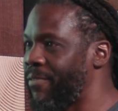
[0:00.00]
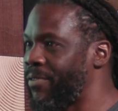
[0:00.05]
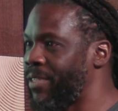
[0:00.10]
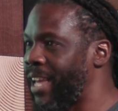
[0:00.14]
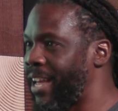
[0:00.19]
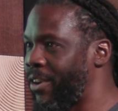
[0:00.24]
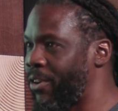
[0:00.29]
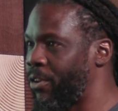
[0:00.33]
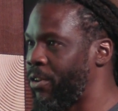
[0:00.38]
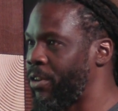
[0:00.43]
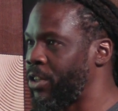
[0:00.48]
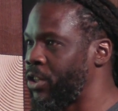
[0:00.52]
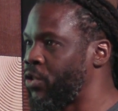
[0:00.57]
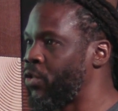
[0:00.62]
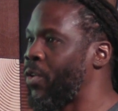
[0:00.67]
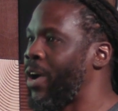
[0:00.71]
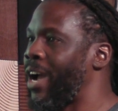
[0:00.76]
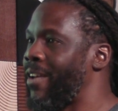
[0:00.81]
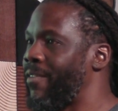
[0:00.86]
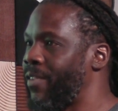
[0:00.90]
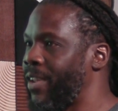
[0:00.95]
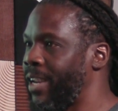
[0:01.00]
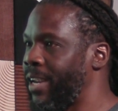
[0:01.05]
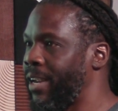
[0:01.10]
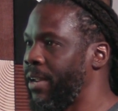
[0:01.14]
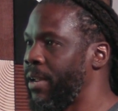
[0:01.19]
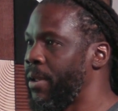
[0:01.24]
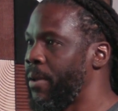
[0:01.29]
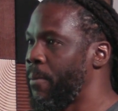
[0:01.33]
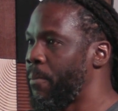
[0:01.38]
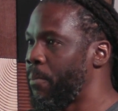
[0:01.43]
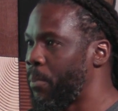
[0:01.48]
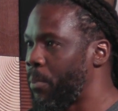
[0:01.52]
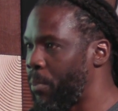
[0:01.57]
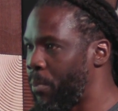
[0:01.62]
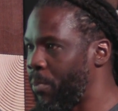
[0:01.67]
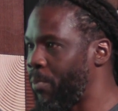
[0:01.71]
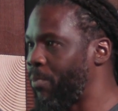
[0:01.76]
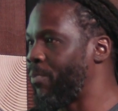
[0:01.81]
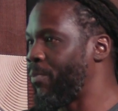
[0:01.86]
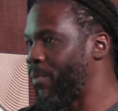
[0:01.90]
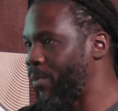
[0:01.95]
that are driving
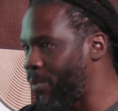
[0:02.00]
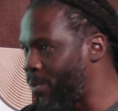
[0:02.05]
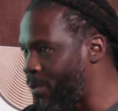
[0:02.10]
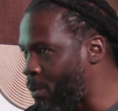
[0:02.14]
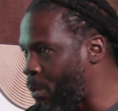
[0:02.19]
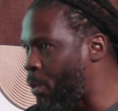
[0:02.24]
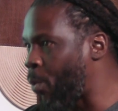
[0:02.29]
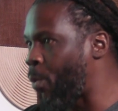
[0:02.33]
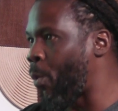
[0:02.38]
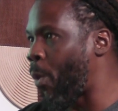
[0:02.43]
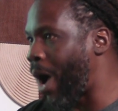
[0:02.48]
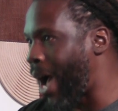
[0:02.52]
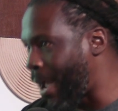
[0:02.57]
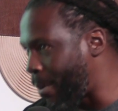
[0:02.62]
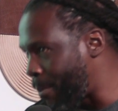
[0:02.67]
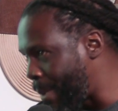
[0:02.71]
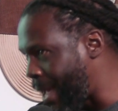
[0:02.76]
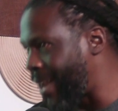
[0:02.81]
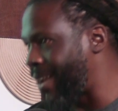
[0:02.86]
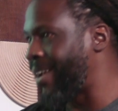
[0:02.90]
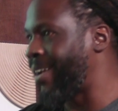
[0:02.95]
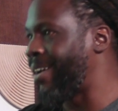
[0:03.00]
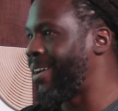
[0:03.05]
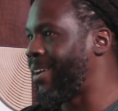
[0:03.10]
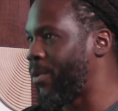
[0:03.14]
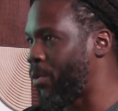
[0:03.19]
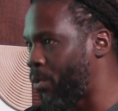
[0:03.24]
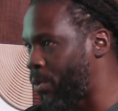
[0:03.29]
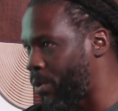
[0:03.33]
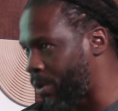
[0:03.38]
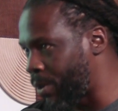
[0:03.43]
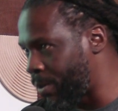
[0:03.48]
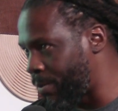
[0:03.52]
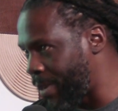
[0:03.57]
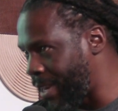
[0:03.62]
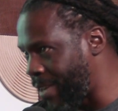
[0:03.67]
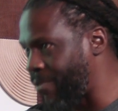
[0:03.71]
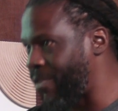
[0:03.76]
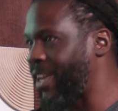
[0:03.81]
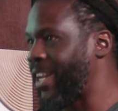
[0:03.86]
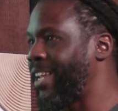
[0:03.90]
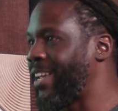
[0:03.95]
why Meta or
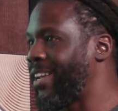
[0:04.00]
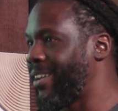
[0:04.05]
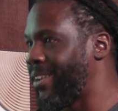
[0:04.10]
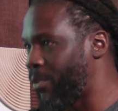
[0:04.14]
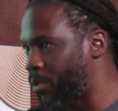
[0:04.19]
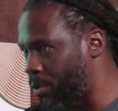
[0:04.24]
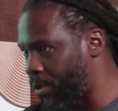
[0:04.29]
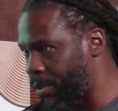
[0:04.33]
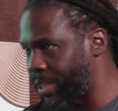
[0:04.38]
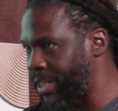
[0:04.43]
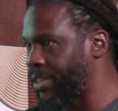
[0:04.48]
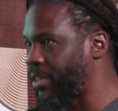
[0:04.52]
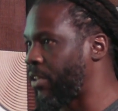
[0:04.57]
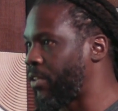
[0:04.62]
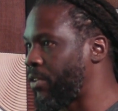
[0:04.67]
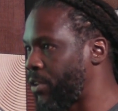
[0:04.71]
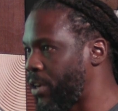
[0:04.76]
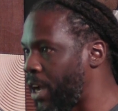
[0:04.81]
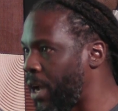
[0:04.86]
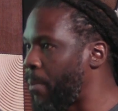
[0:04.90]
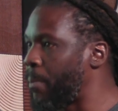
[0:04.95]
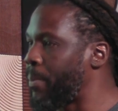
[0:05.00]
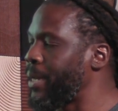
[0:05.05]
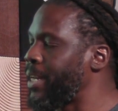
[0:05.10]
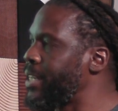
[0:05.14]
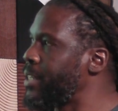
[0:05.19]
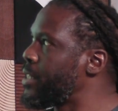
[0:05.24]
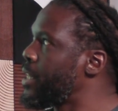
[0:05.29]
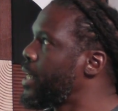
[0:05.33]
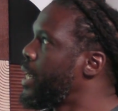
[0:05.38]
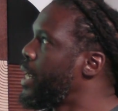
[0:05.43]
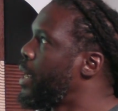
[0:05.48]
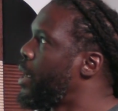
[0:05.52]
Nvidia or these other companies.